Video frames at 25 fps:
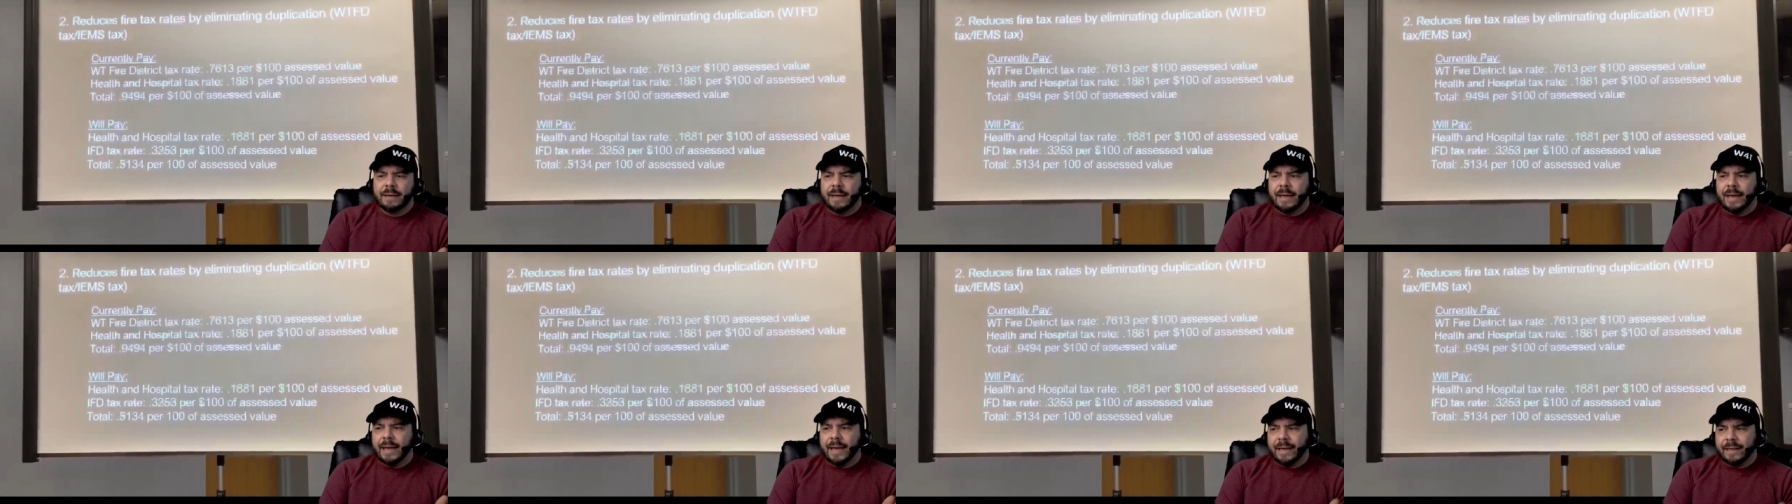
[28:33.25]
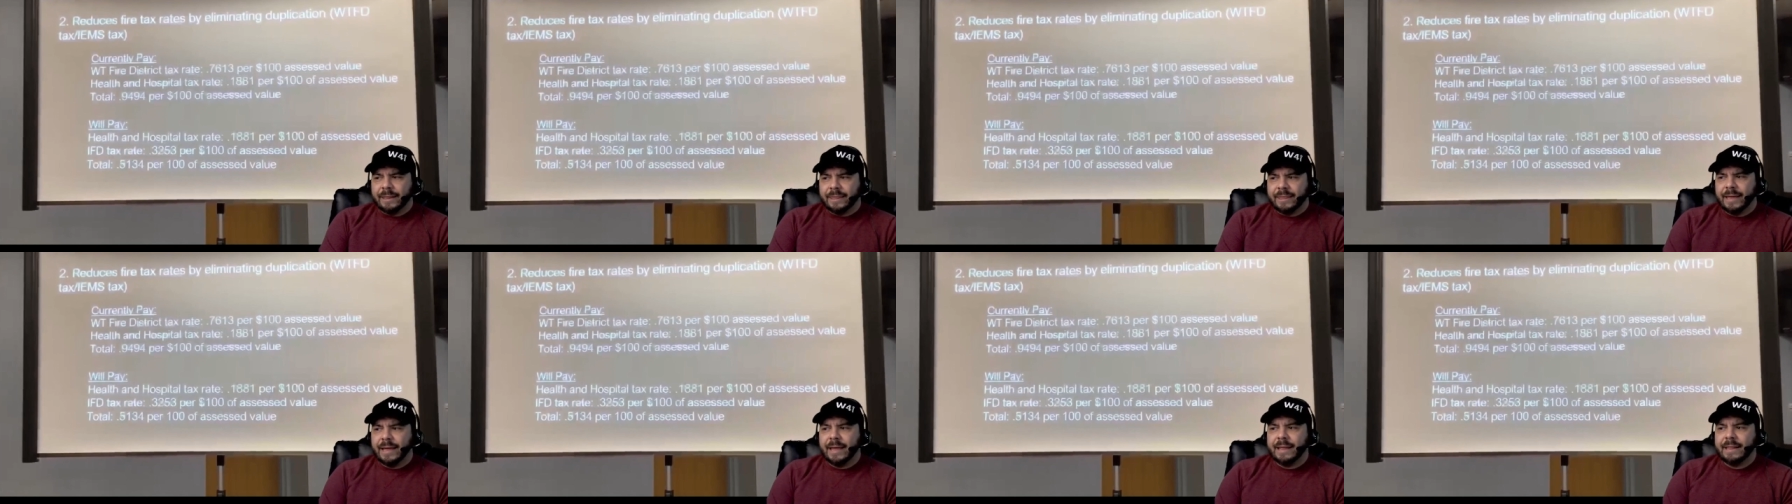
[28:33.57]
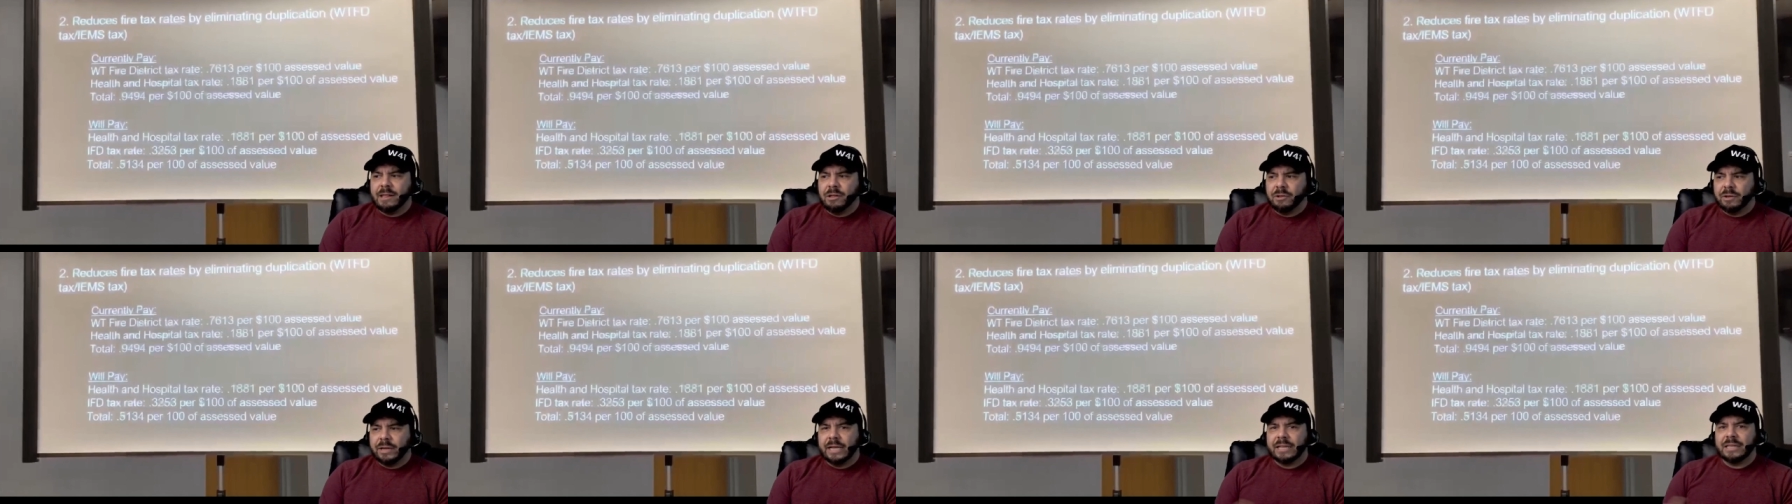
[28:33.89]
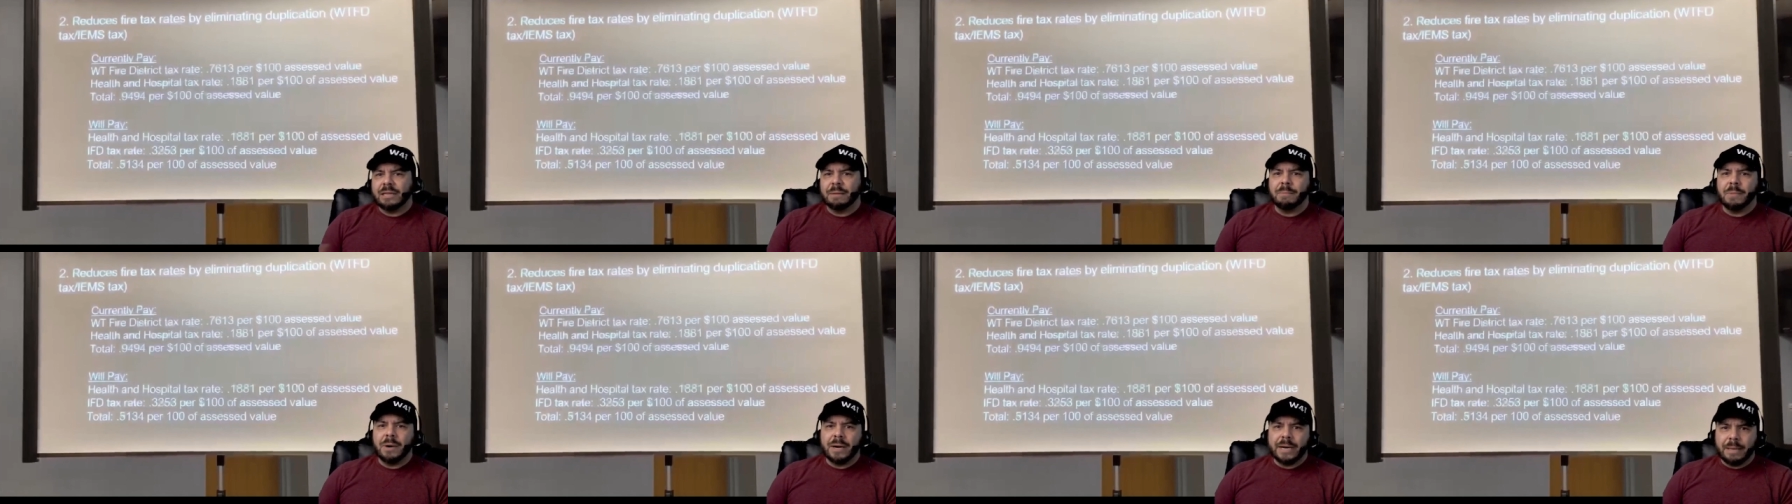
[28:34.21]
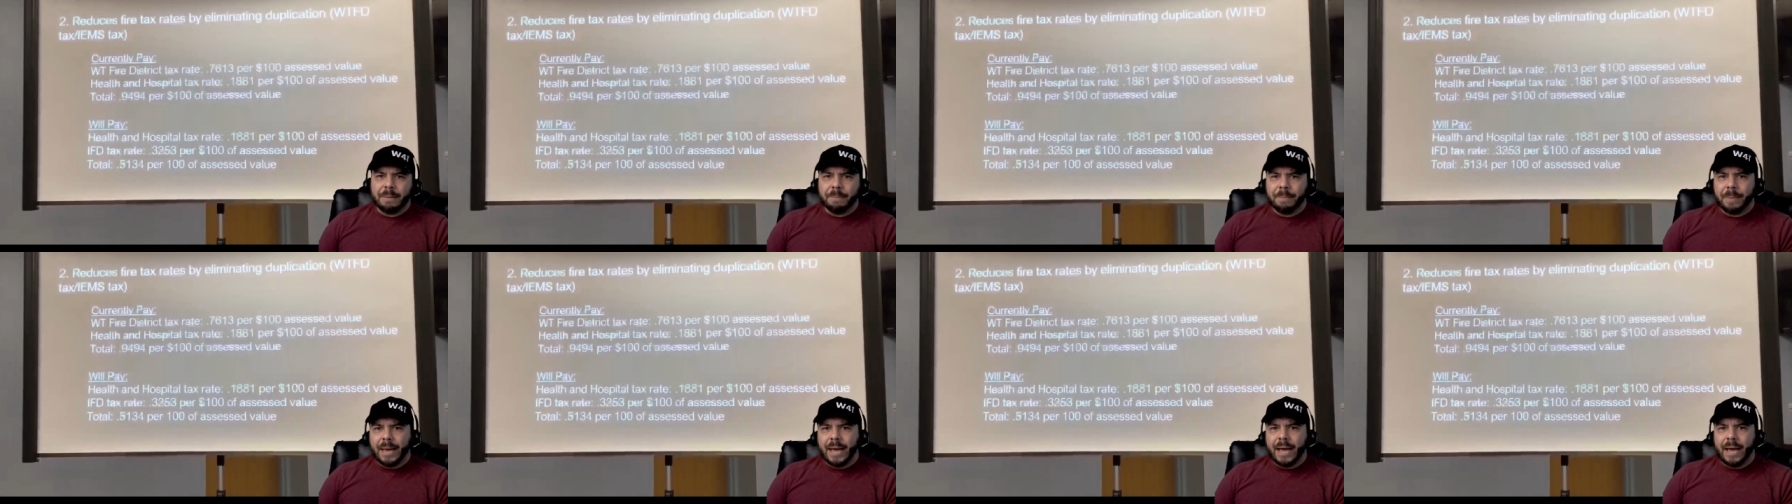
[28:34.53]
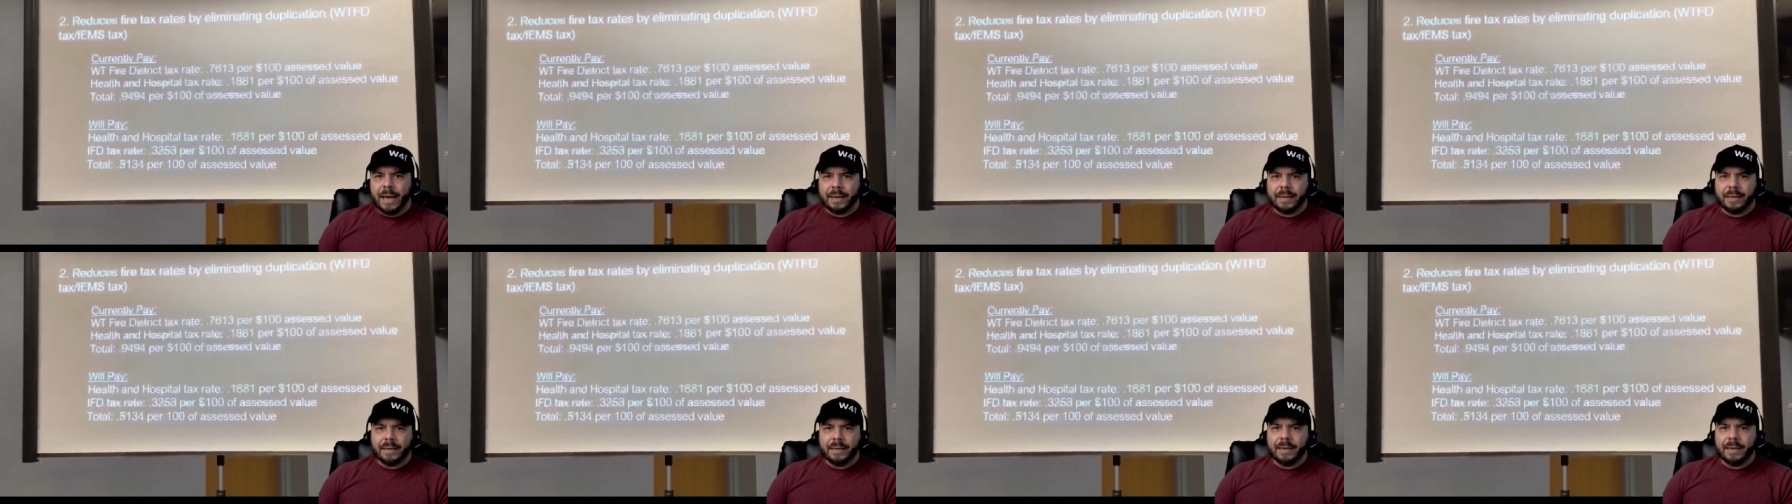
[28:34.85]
and then they'll get the money back